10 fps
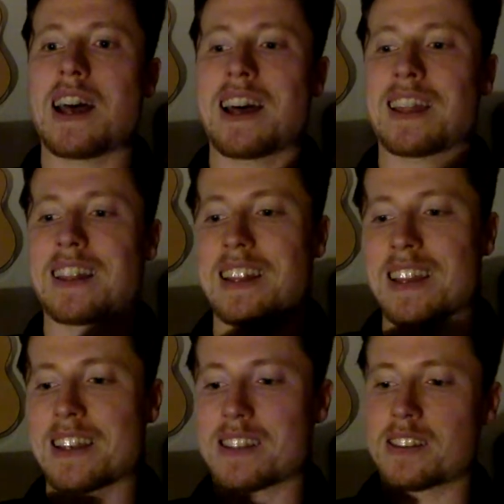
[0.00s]

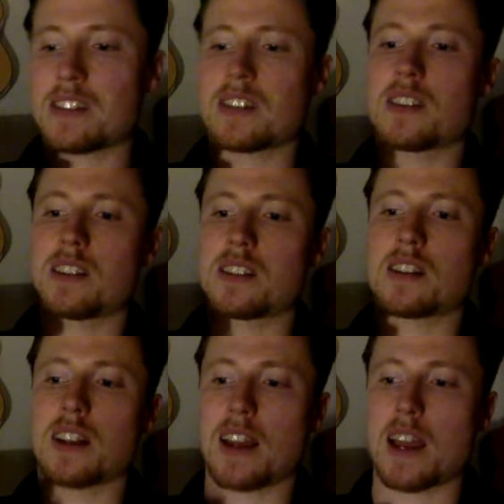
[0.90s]
unless this
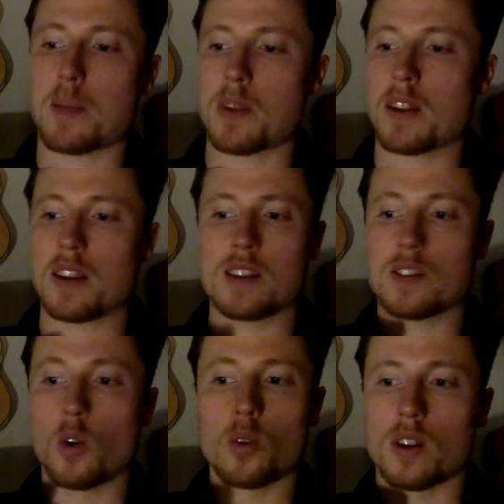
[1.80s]
climbing is
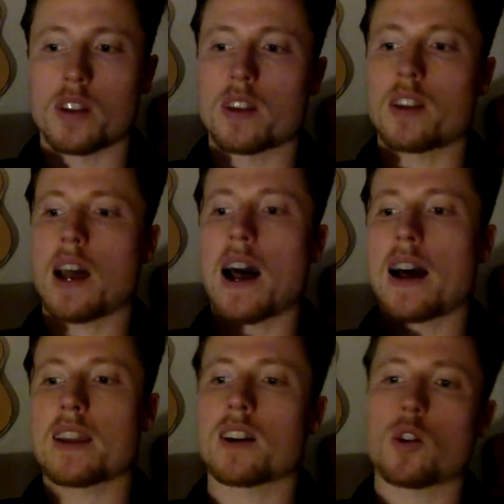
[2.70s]
only
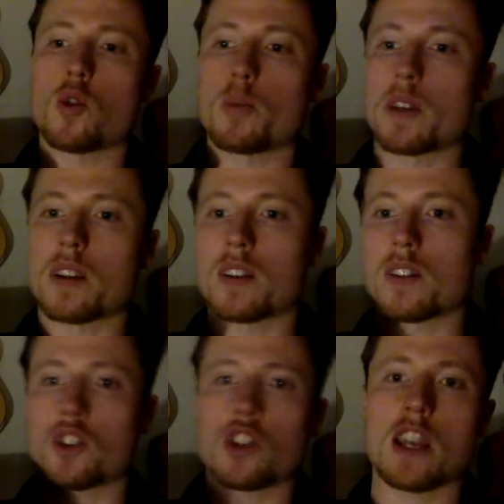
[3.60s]
aerobic,
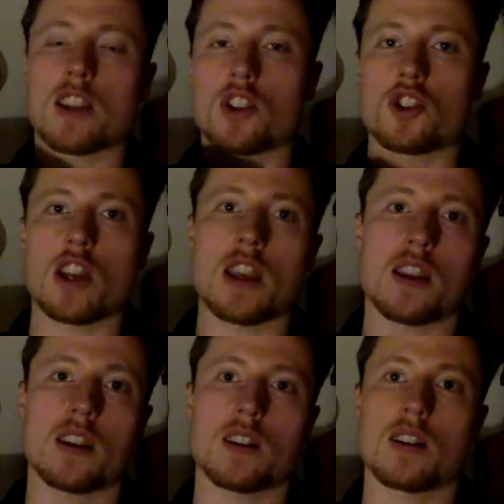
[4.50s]
shaky
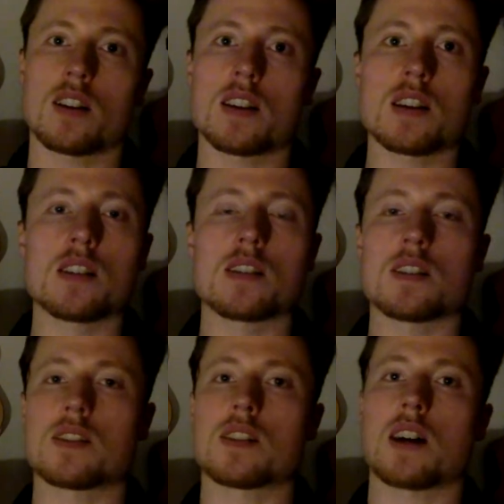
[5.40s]
shake, easy
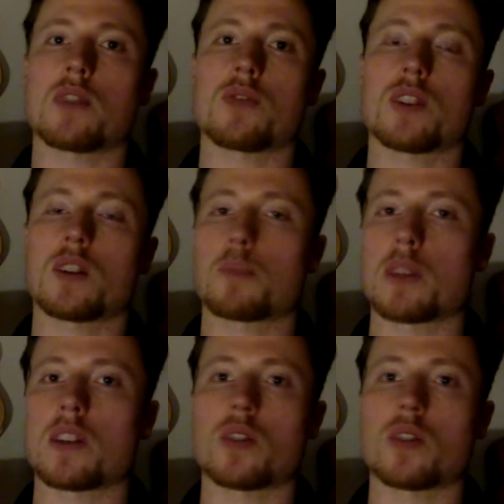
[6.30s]
stuff, yeah, big